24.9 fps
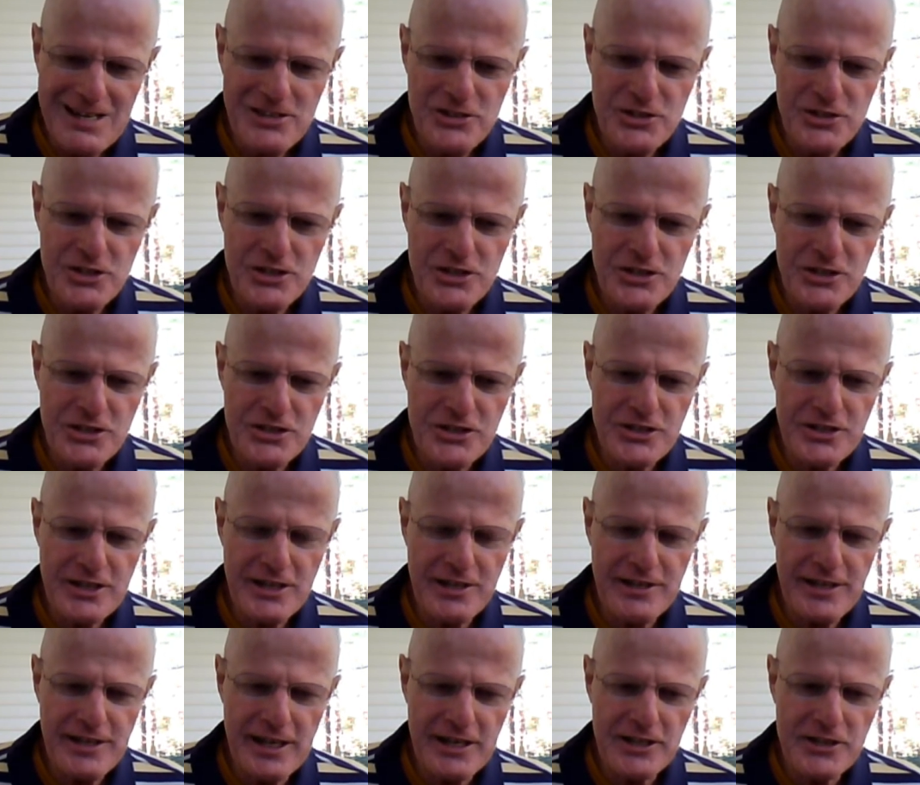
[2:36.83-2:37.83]
Jesus
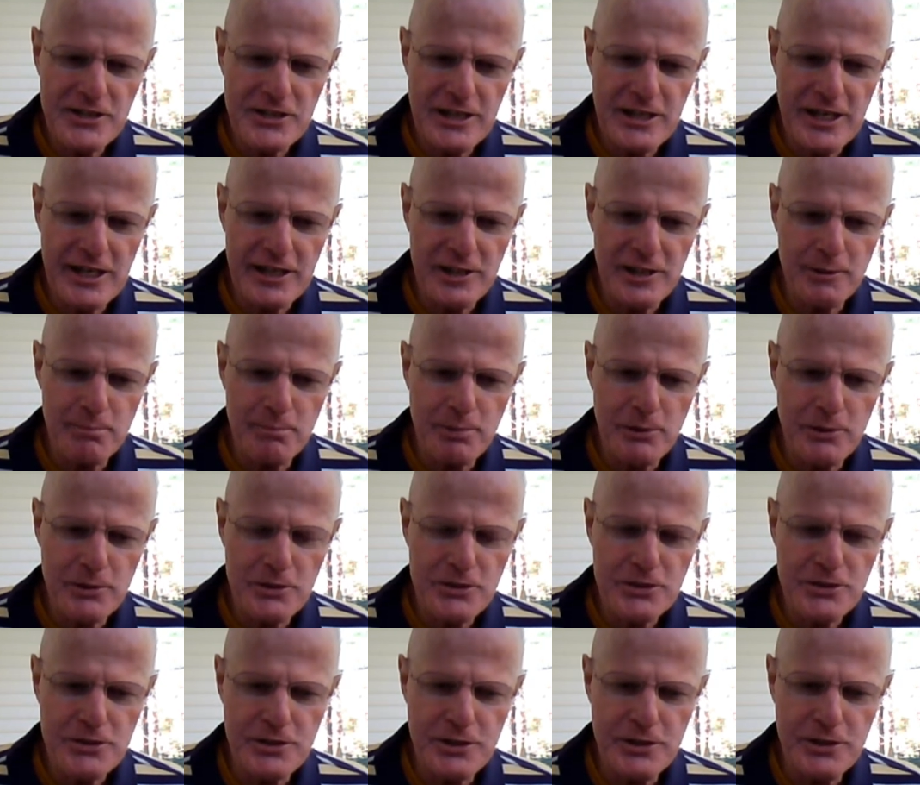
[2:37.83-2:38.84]
said that is like the
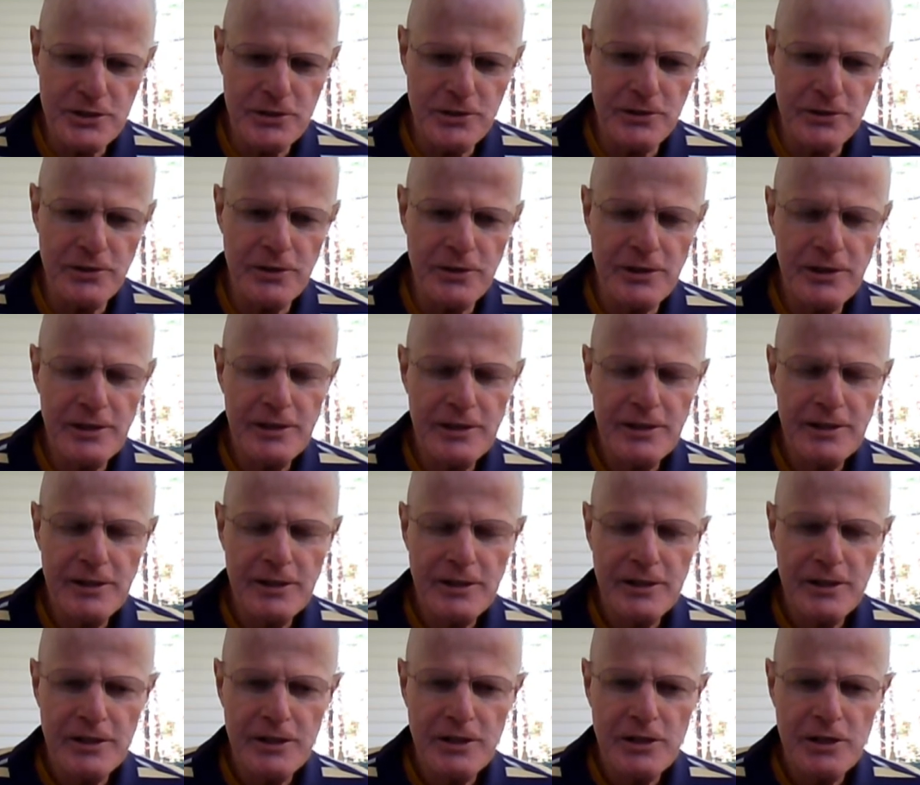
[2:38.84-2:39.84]
person who
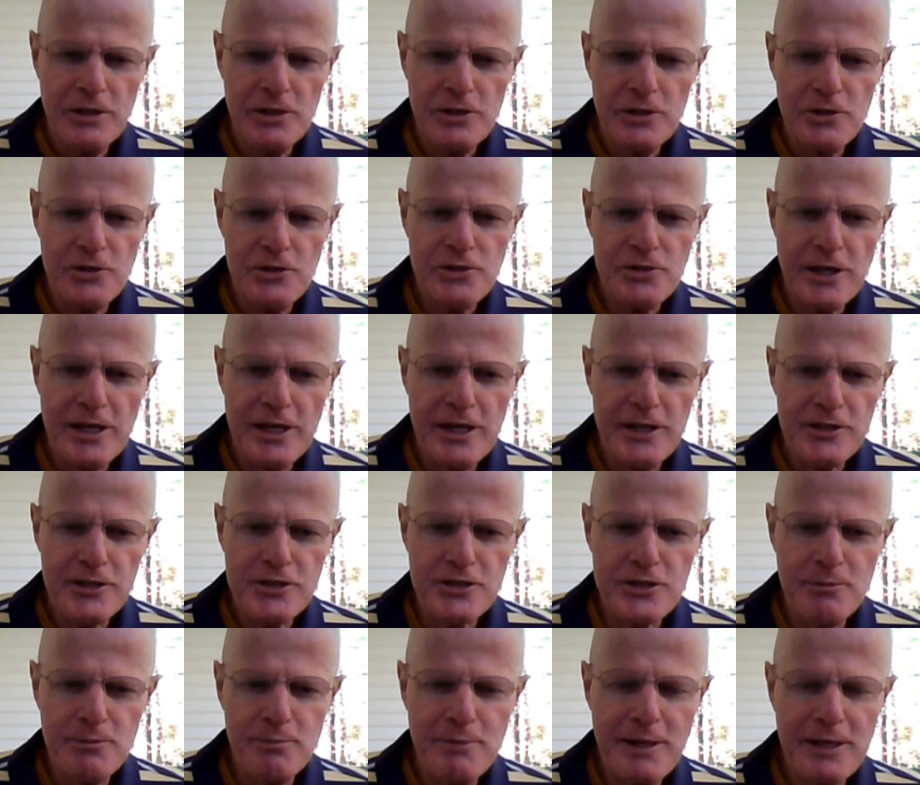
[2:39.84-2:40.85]
tries
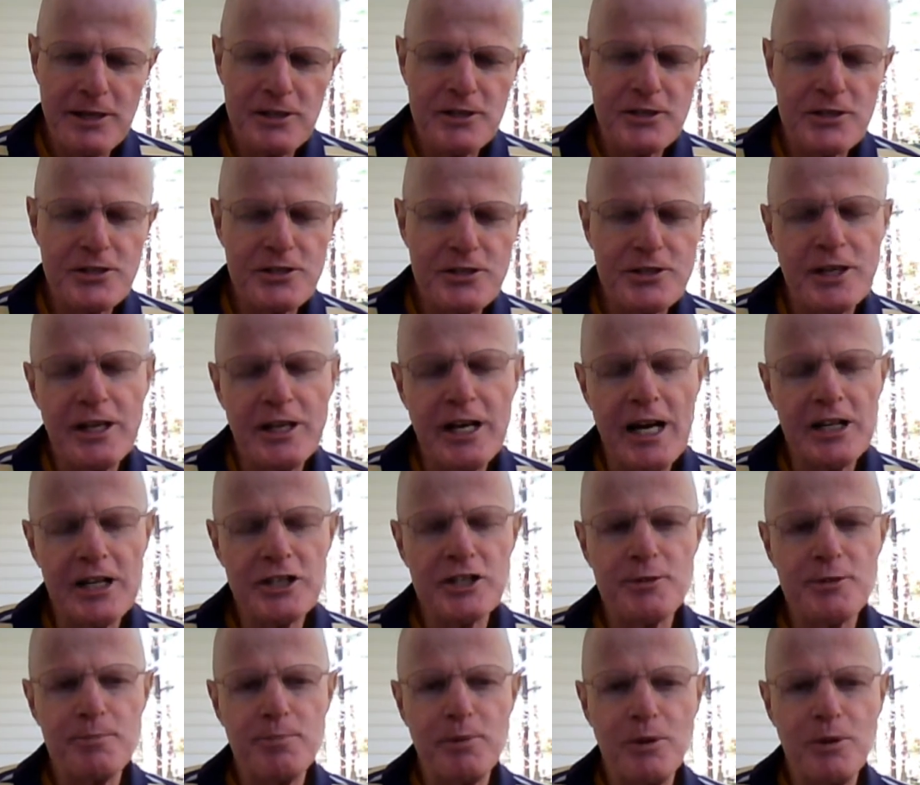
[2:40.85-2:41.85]
to mix the
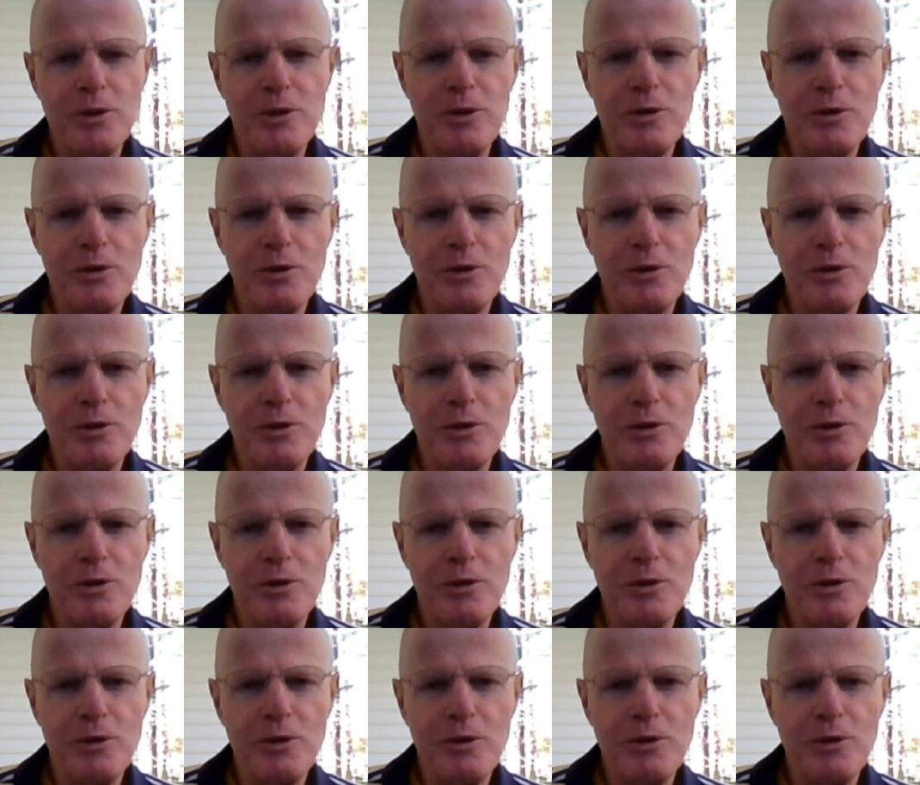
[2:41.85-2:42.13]
gospel